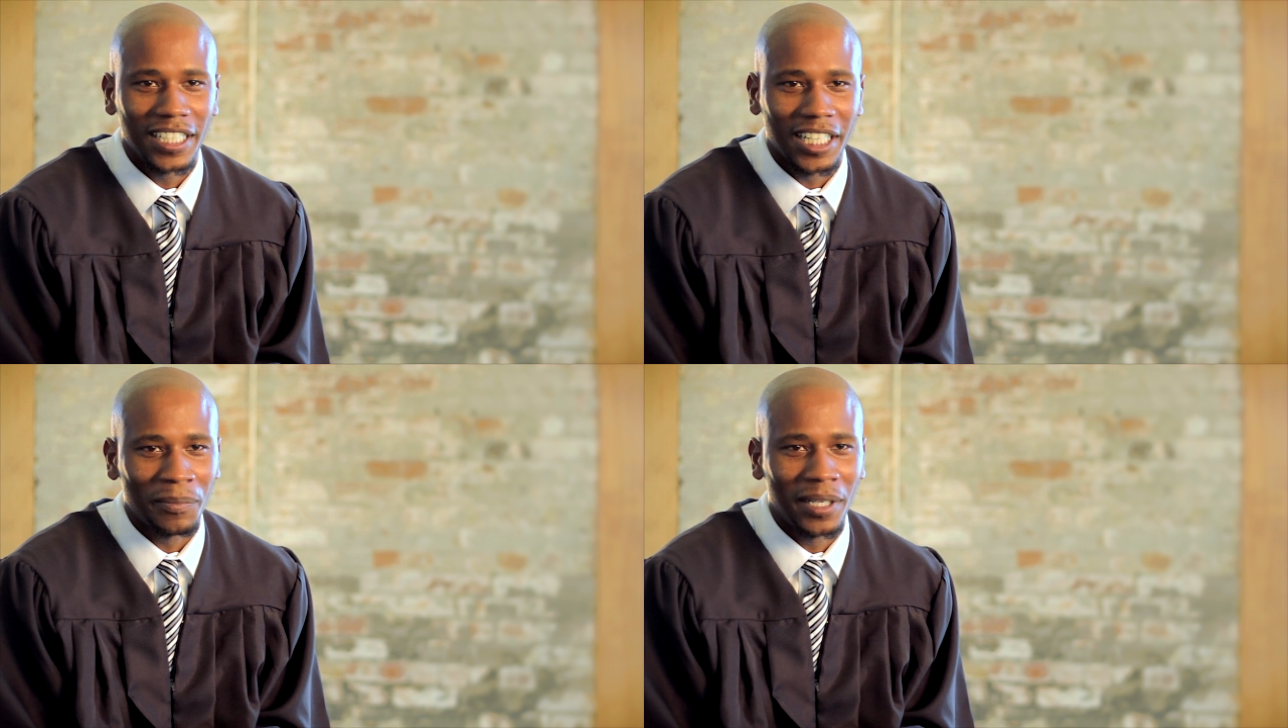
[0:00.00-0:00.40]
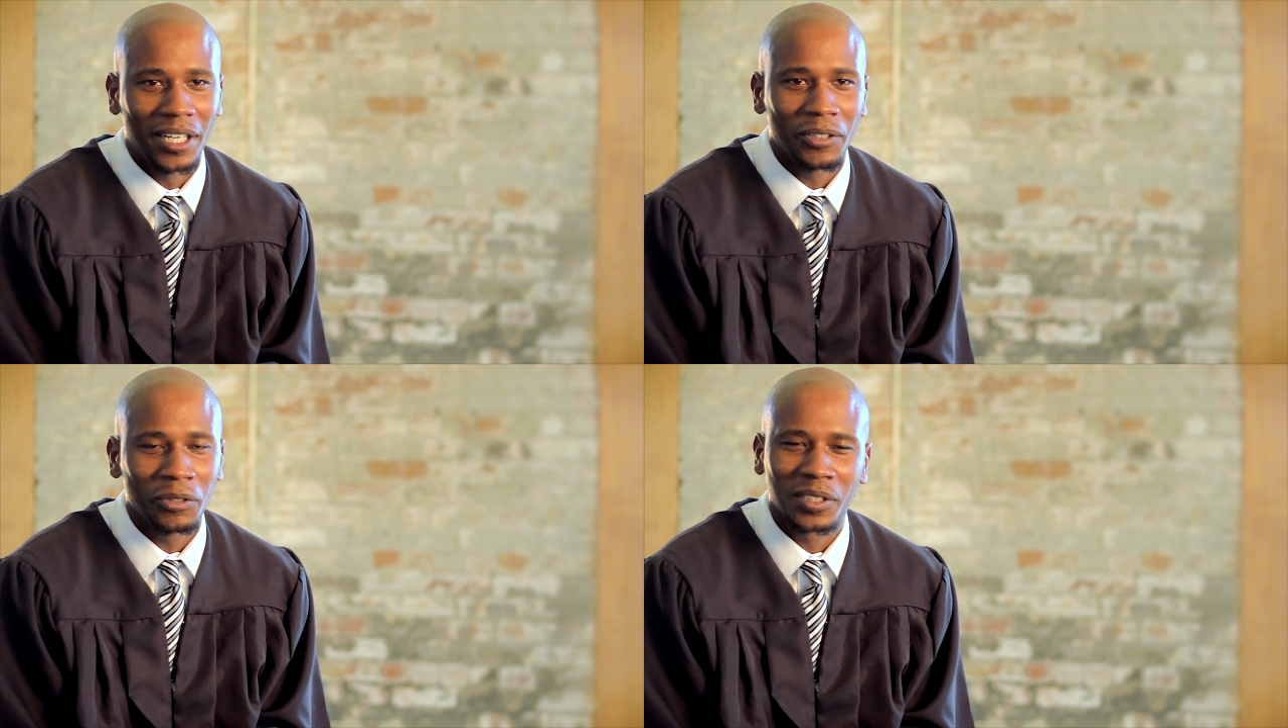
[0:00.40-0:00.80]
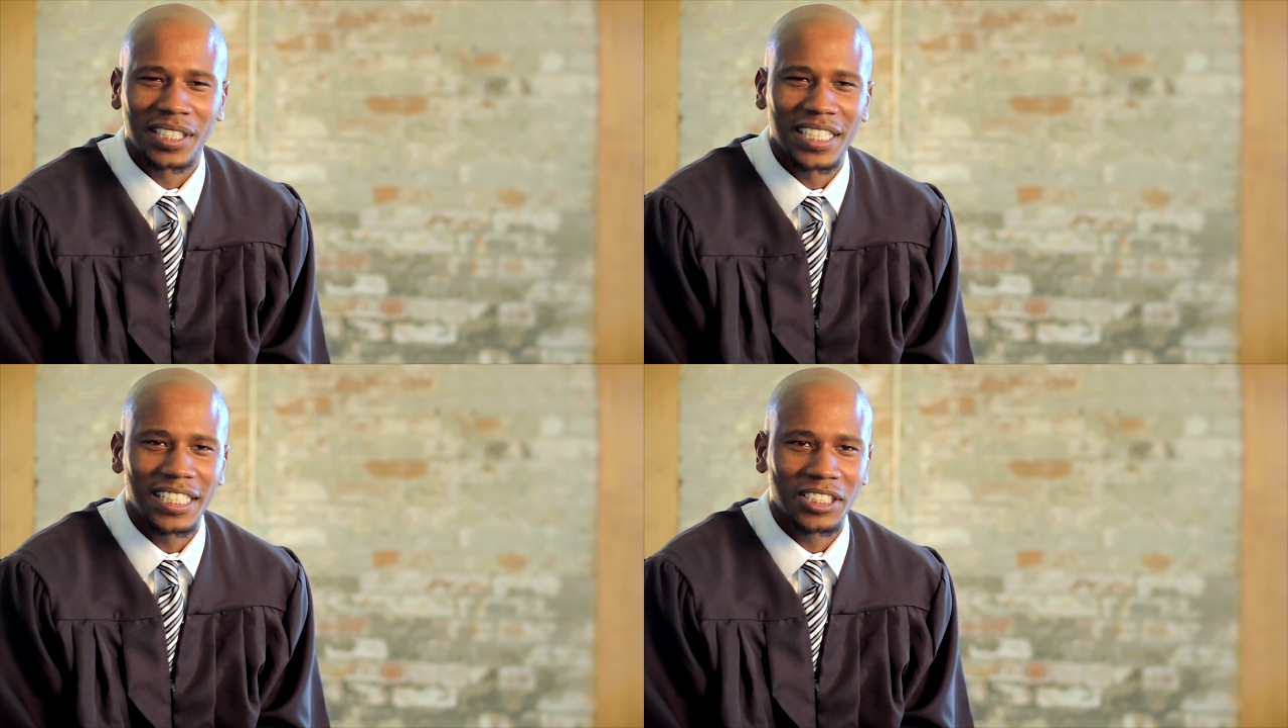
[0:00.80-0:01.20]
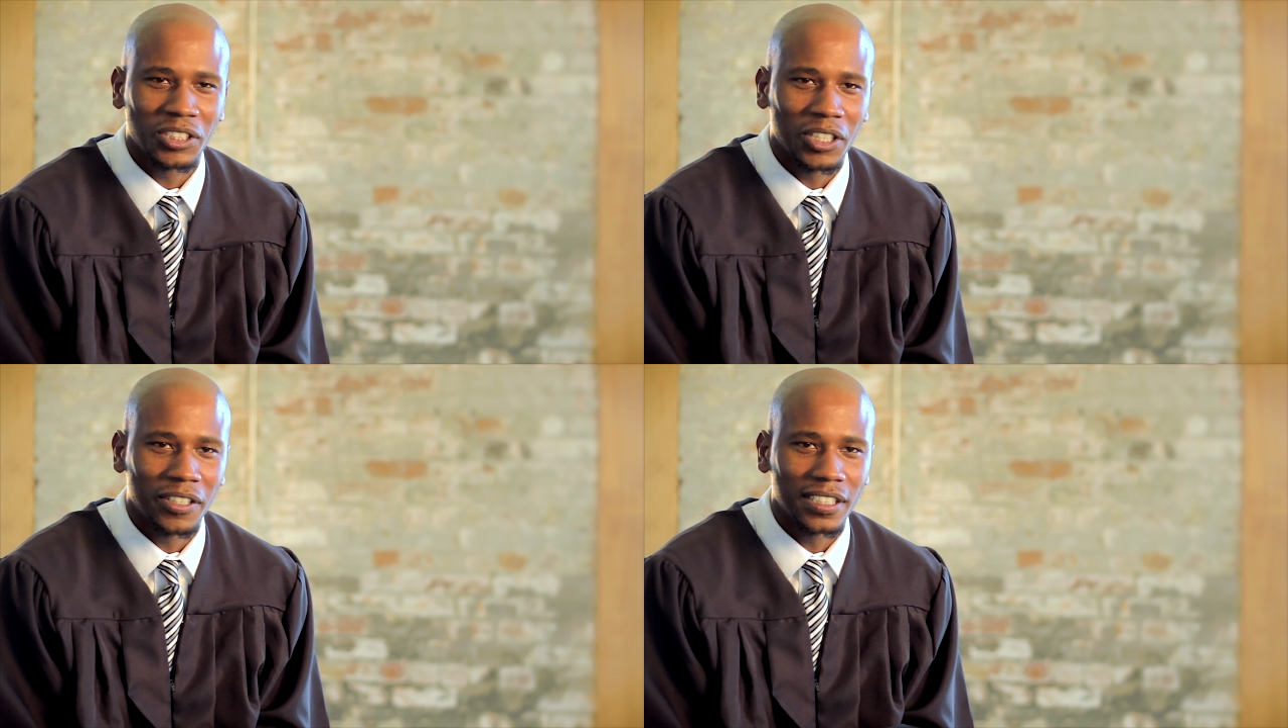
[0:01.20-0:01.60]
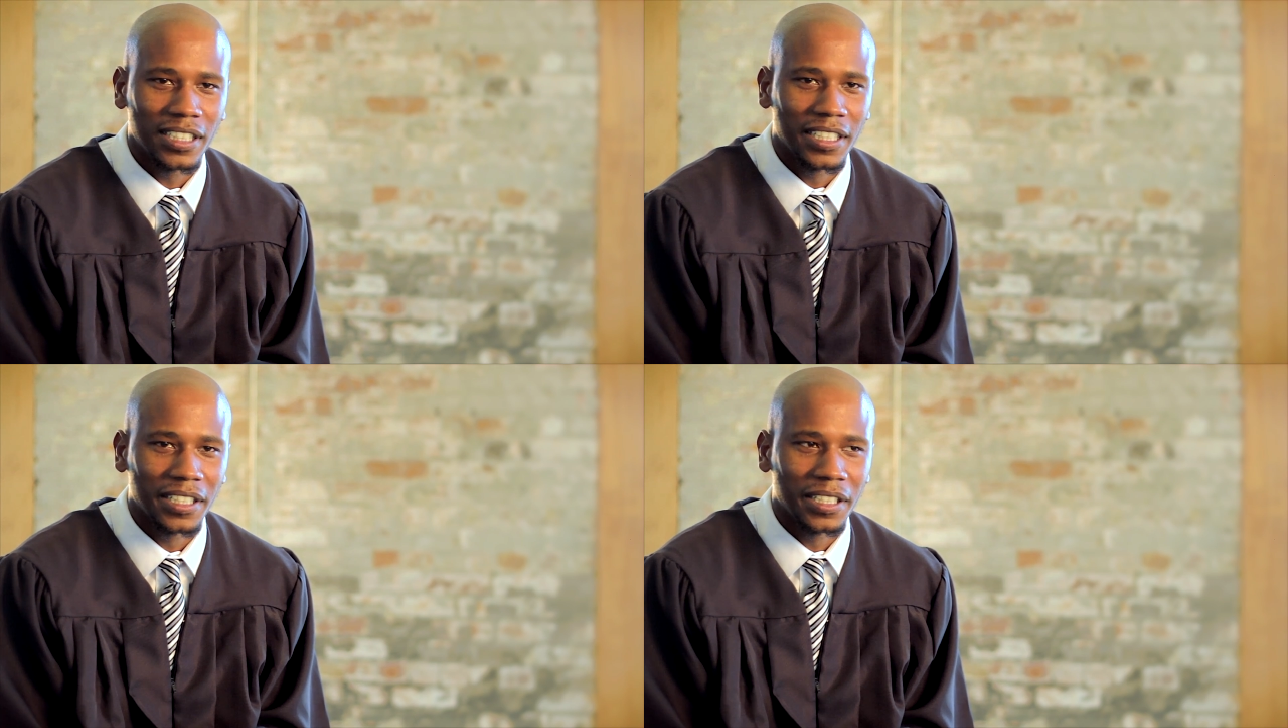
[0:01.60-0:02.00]
a lot of my uncles and cousins, you know, and
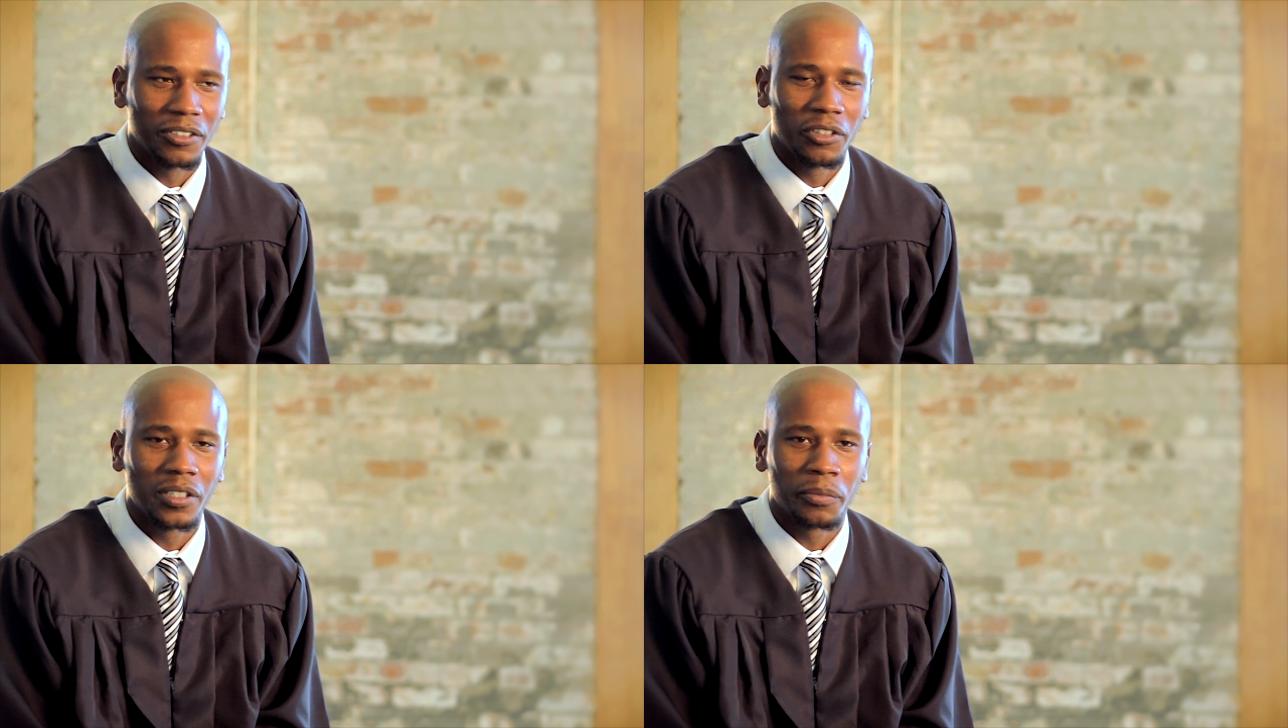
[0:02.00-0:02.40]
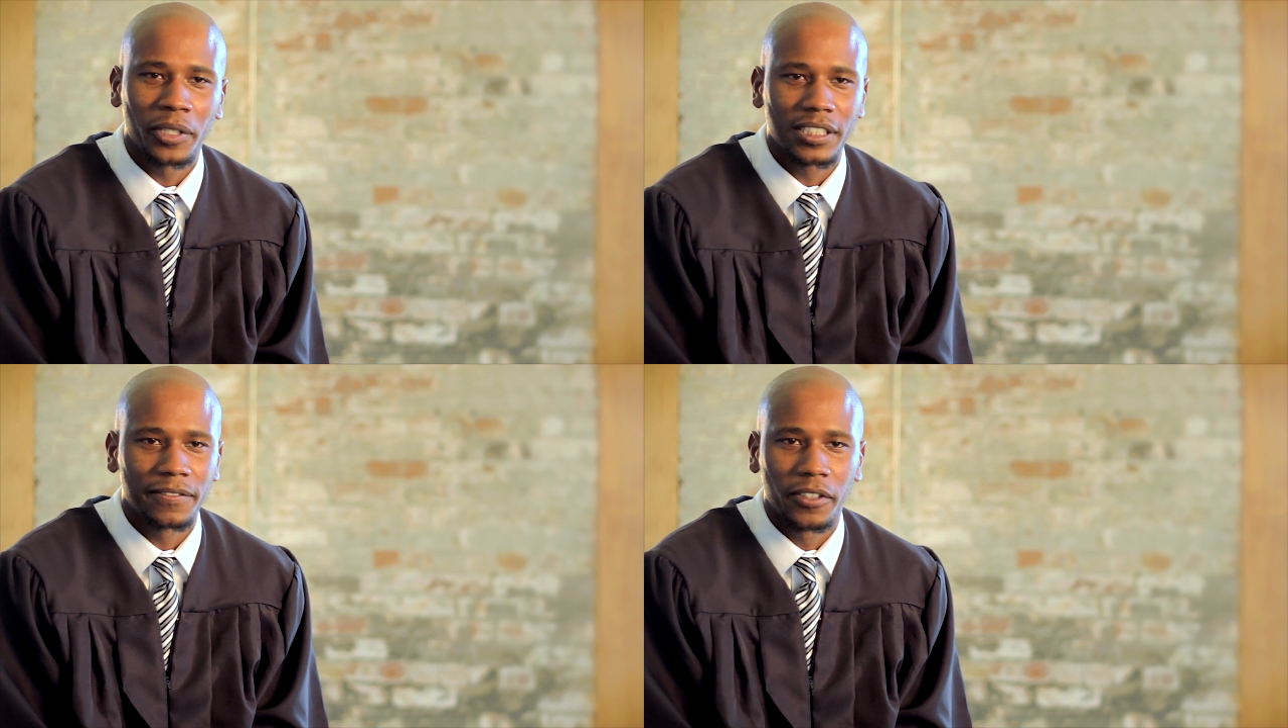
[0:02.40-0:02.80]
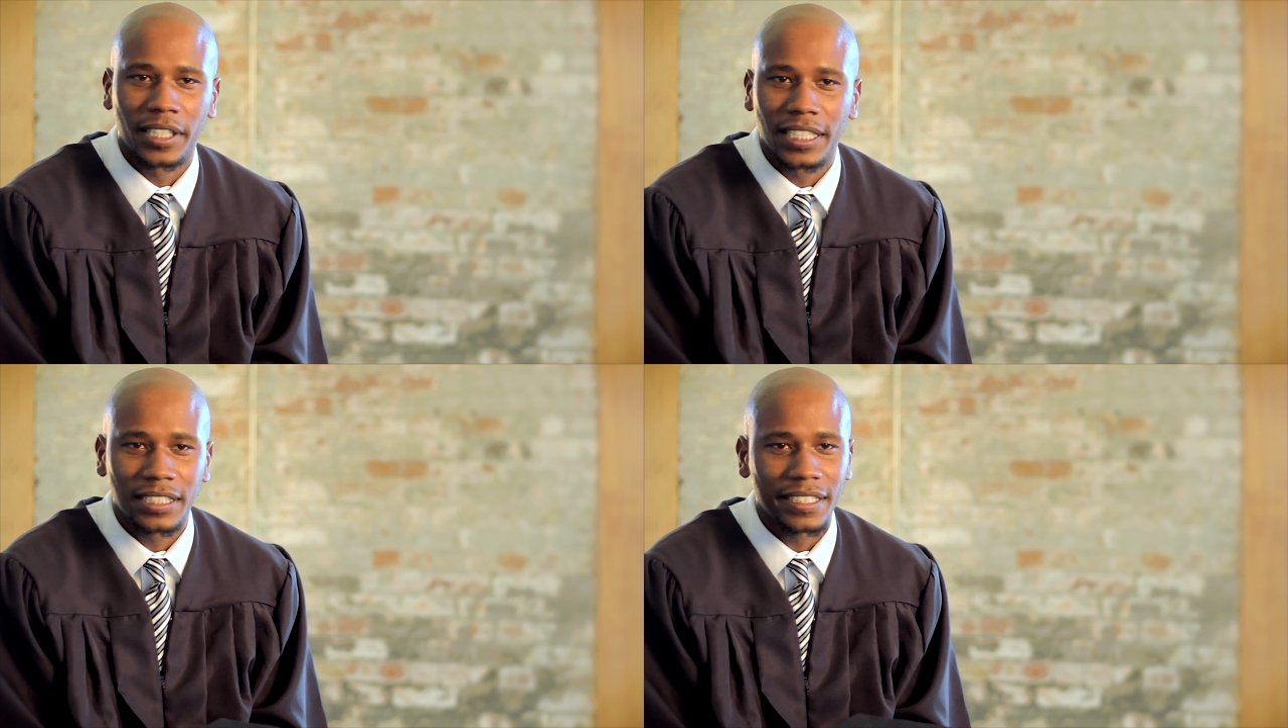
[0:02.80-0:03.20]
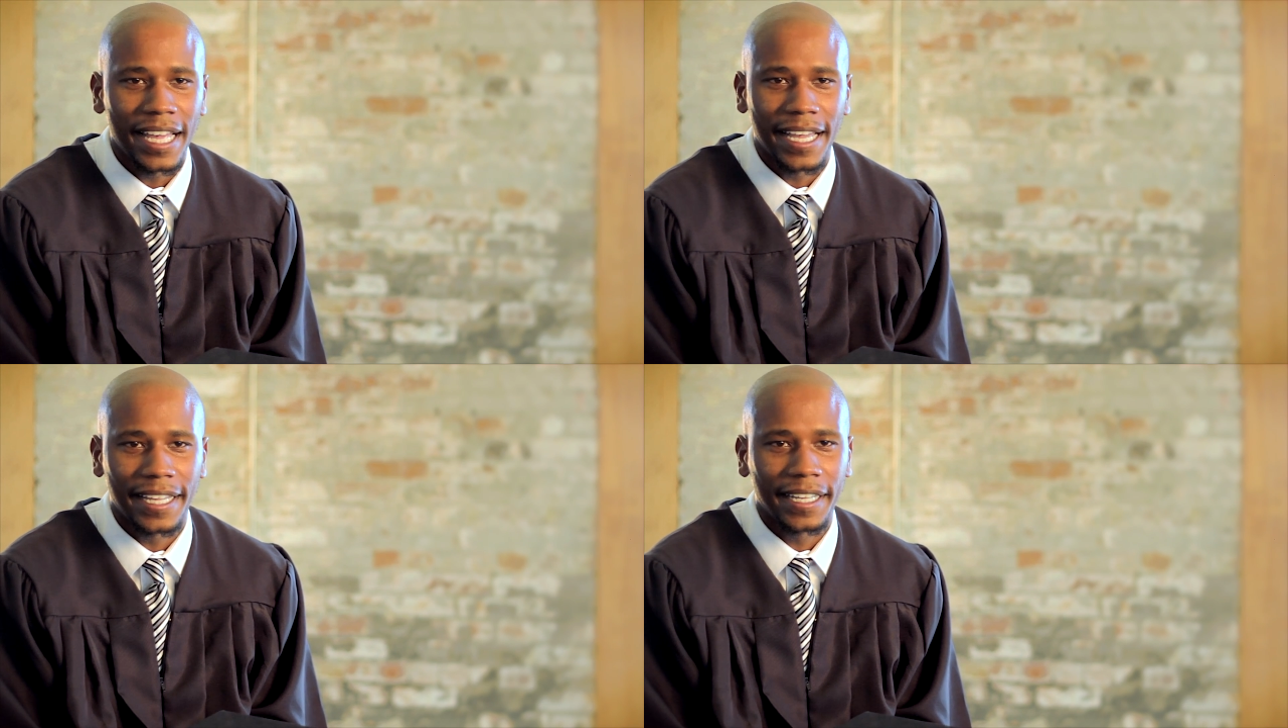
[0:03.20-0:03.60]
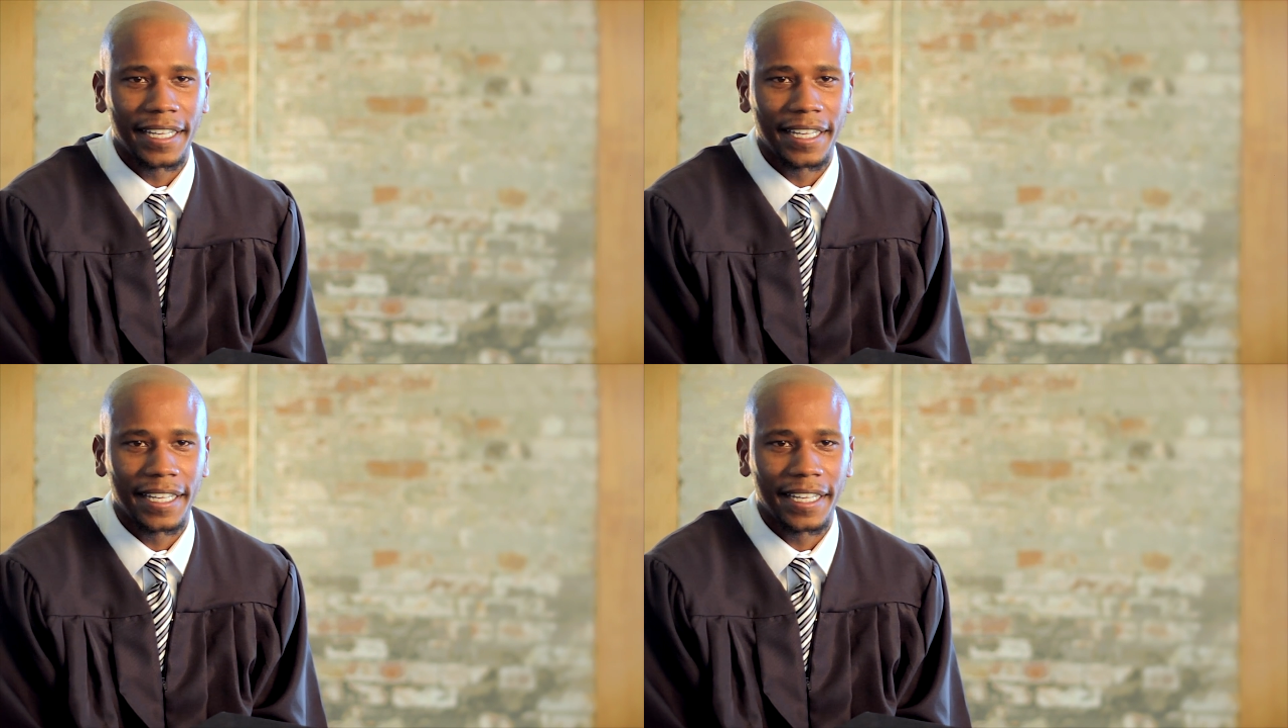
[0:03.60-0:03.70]
going to prison for this and that.